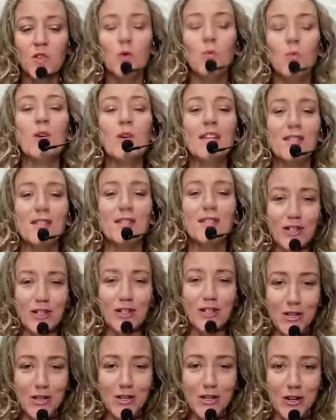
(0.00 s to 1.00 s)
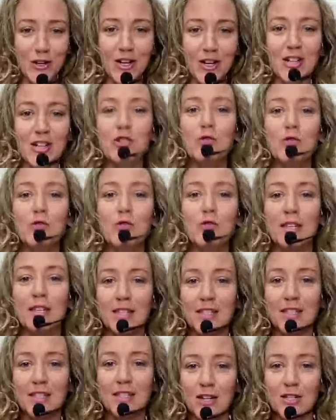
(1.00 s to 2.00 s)
we can start to nourish. We can
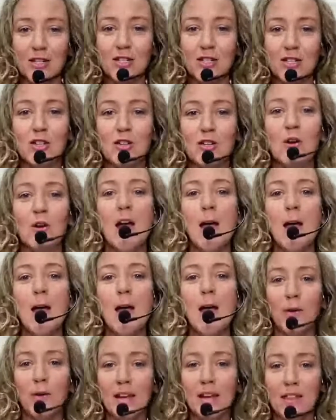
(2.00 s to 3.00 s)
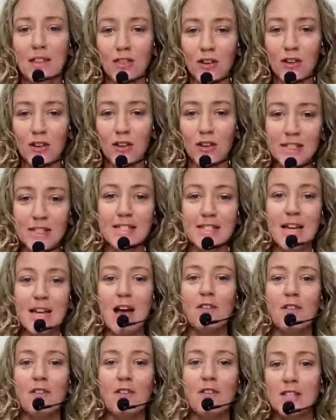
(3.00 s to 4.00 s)
start to bring in the good
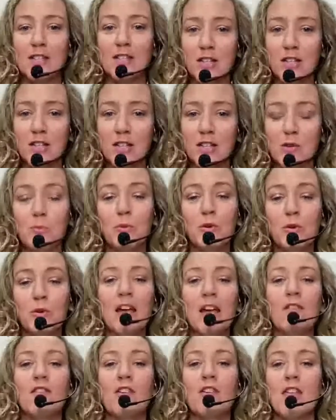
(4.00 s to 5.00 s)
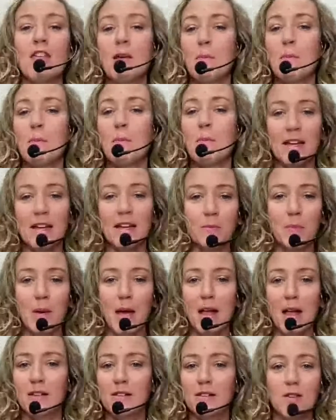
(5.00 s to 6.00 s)
stuff and start to bring everything back into
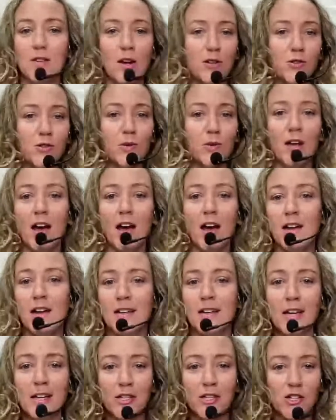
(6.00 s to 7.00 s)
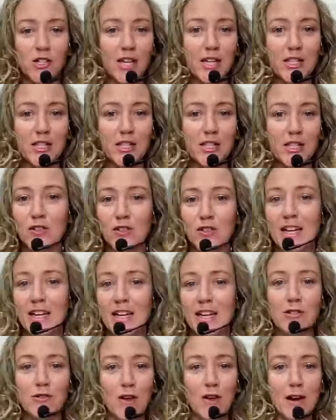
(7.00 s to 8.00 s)
balance. Ashwagandha, chaste
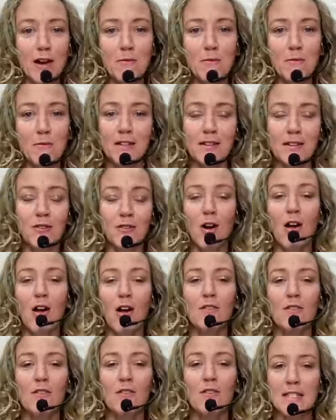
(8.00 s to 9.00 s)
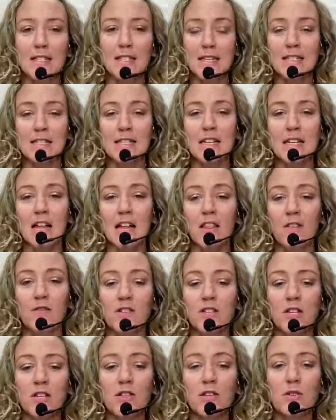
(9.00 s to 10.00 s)
tree, drenamine, all of these things that I
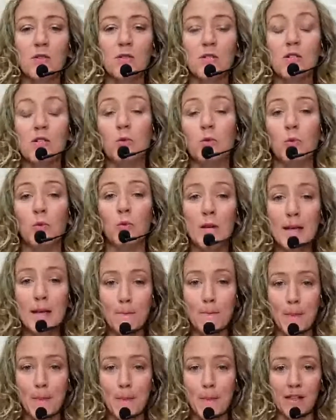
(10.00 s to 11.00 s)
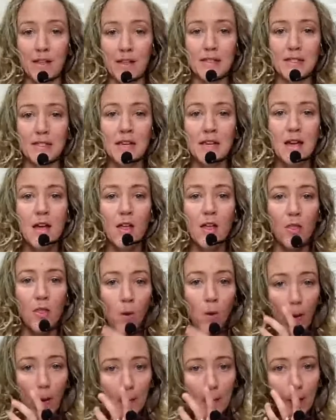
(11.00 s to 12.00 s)
love to use to rebalance
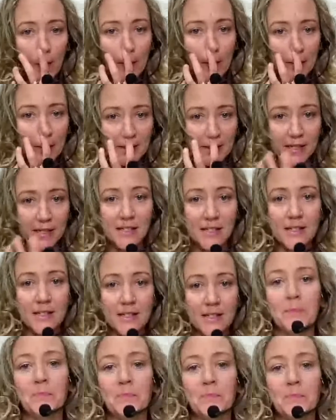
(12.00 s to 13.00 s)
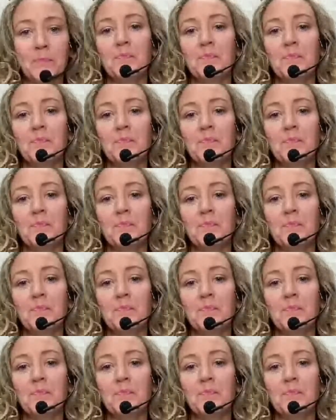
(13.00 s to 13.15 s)
the hormonal system.